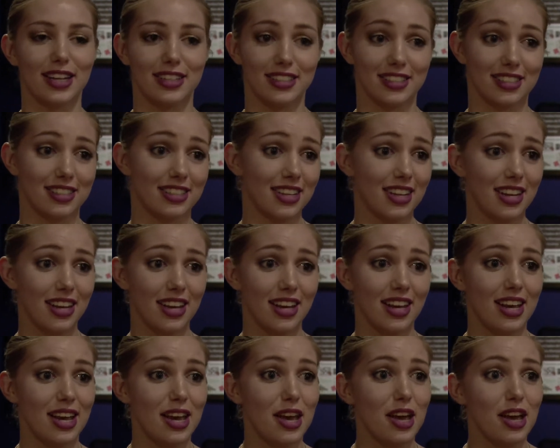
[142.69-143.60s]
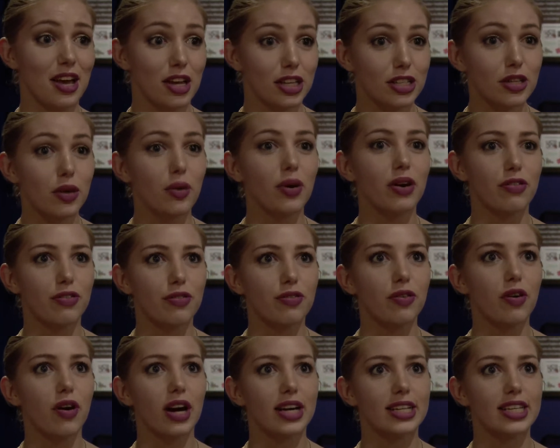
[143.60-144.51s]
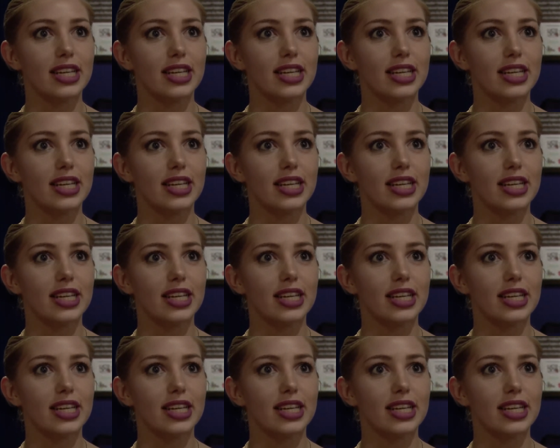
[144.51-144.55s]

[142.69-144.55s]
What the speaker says: And so I